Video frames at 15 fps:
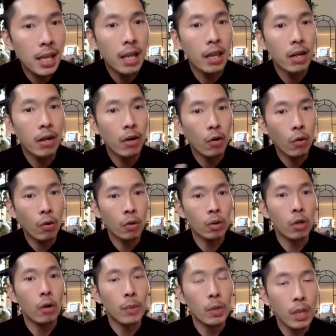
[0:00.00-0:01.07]
and their own
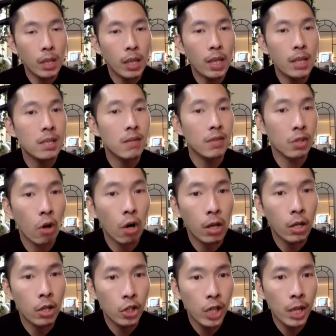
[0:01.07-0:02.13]
communities of
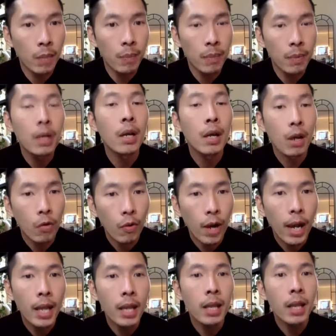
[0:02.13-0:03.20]
scholarship,
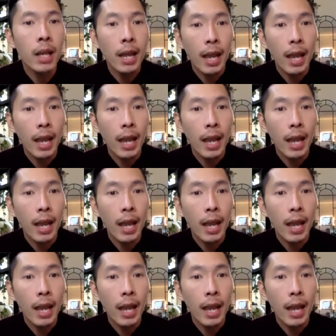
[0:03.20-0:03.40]
right?